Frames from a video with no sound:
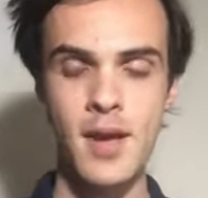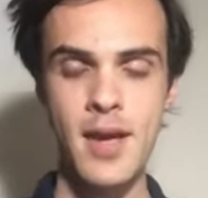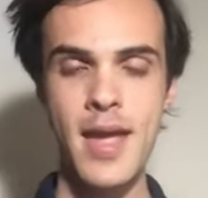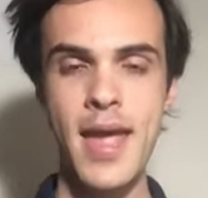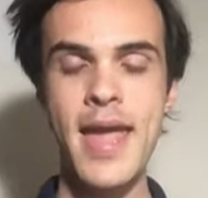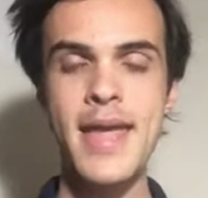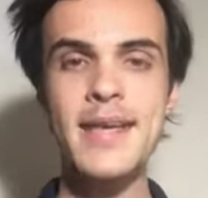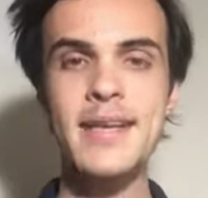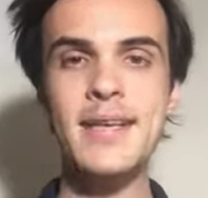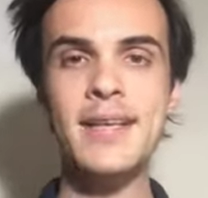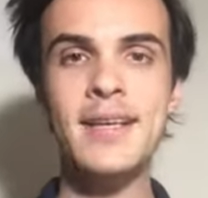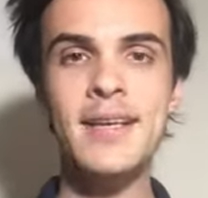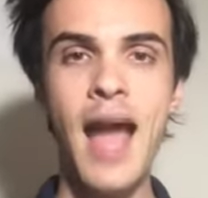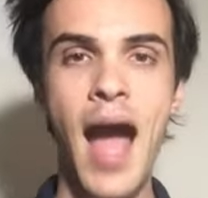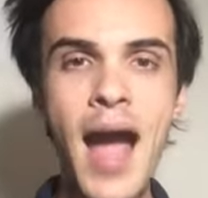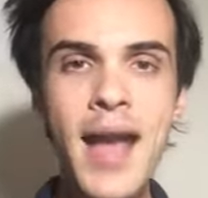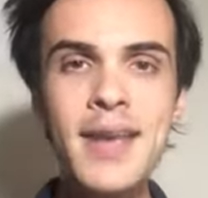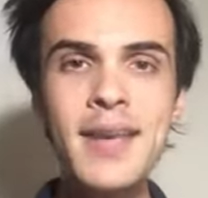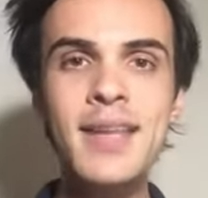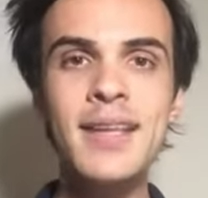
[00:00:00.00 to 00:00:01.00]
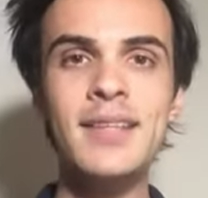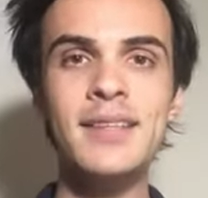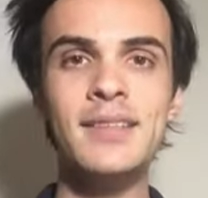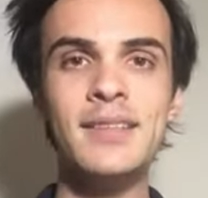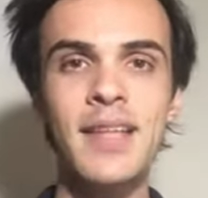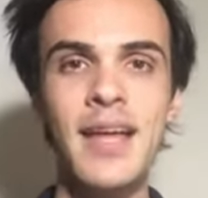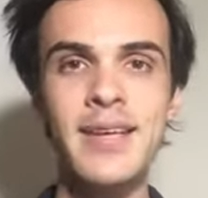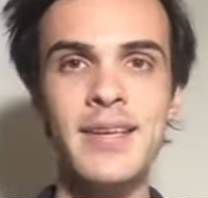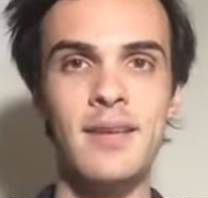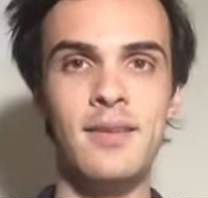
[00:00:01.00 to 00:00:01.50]
a guiding
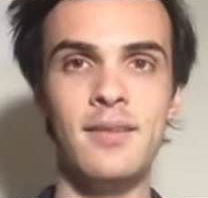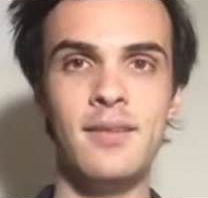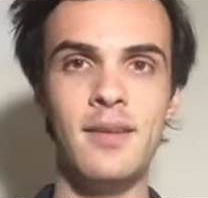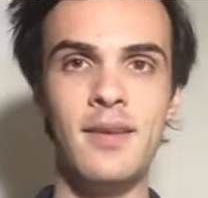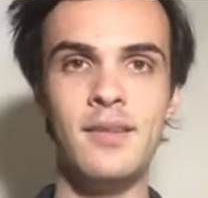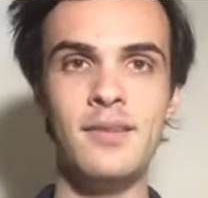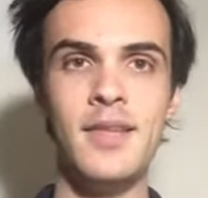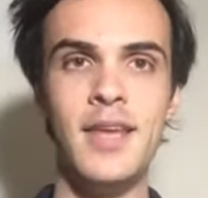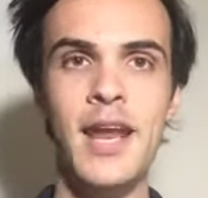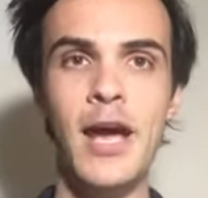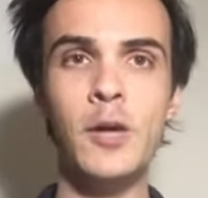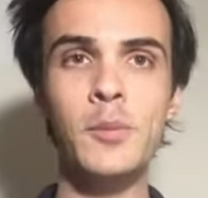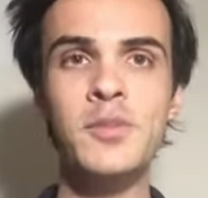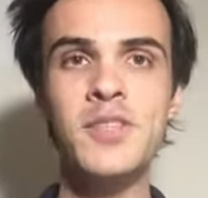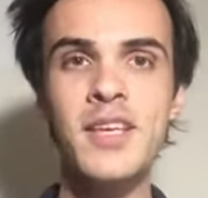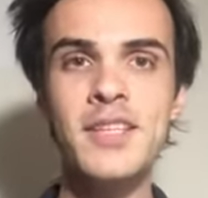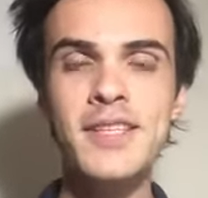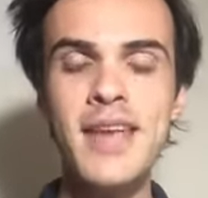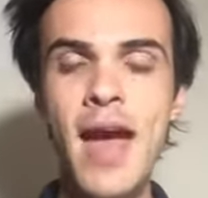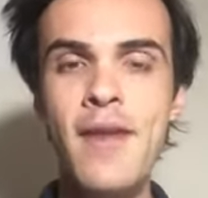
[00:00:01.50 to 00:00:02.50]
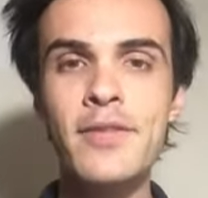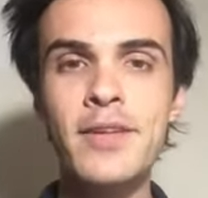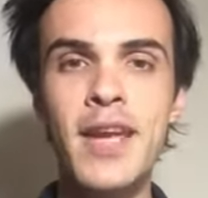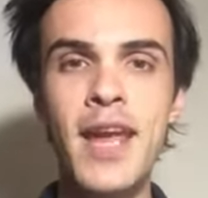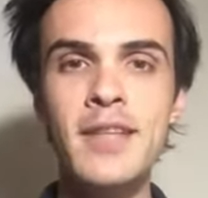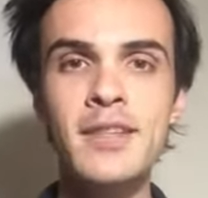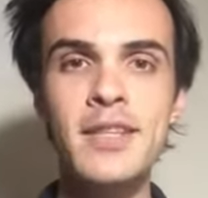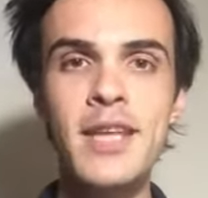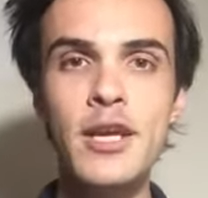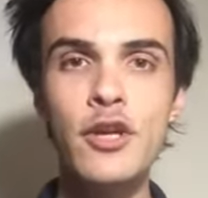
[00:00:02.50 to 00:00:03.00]
light that helps us
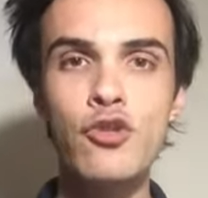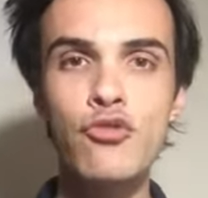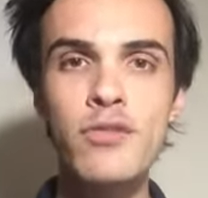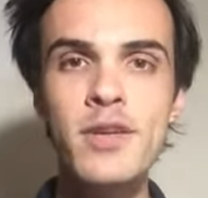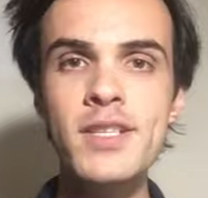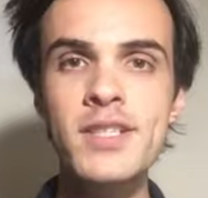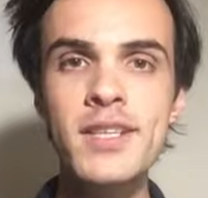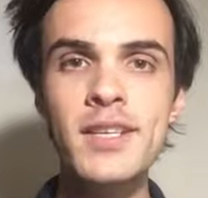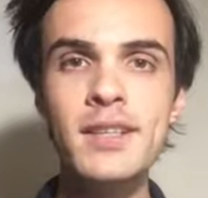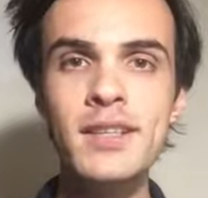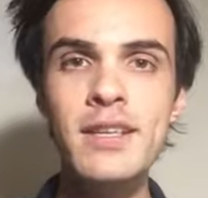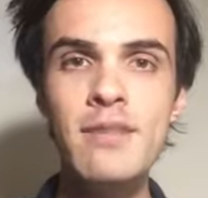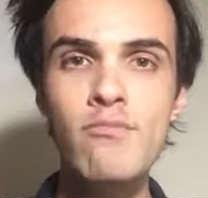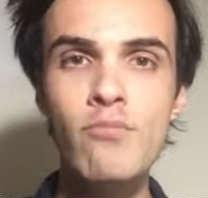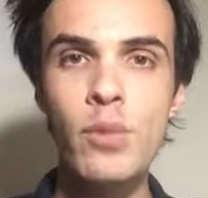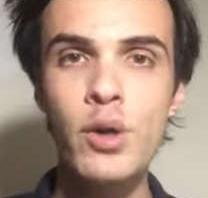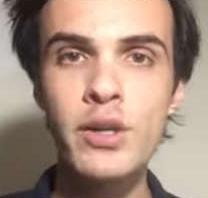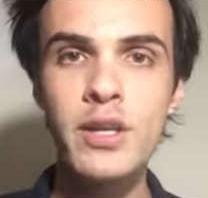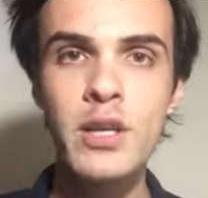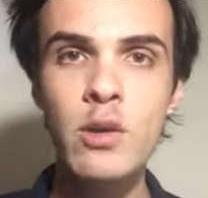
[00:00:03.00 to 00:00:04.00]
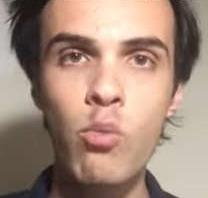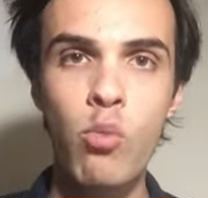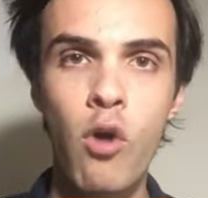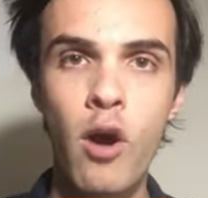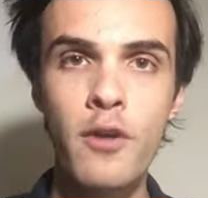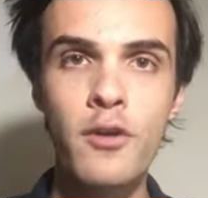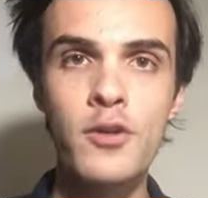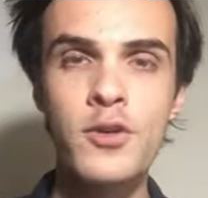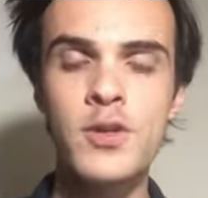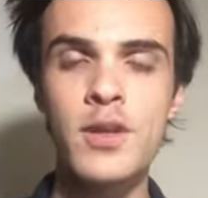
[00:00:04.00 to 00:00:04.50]
navigate the increasingly murky
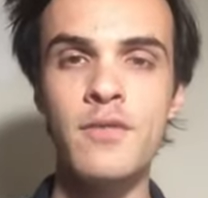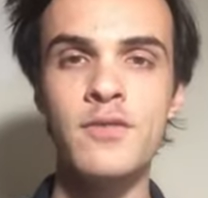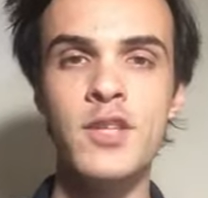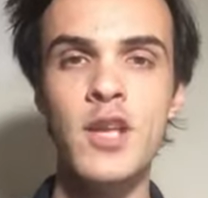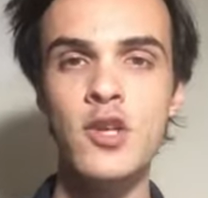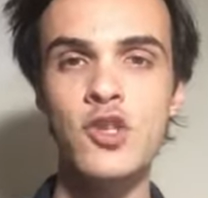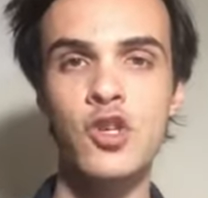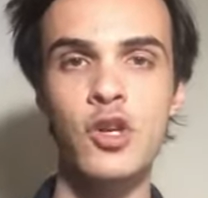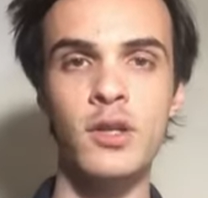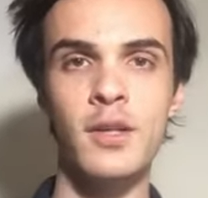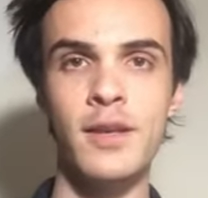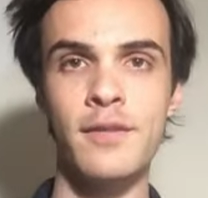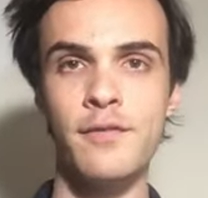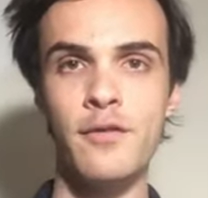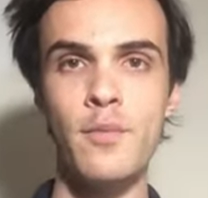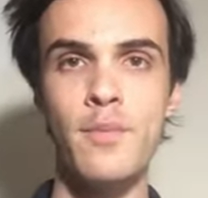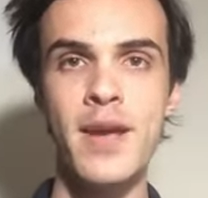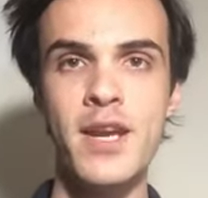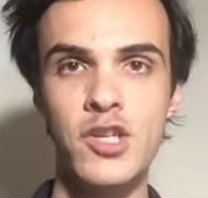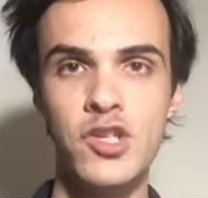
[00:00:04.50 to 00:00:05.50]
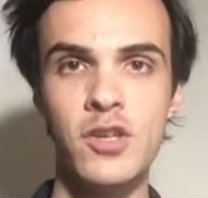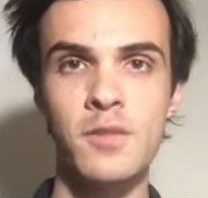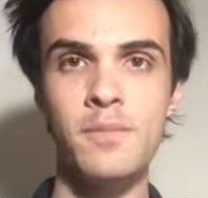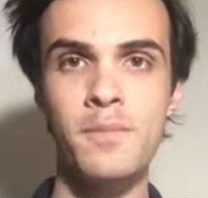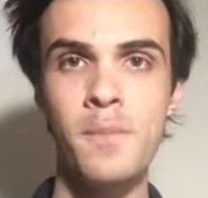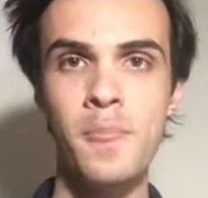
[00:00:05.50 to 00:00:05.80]
waters of digital information.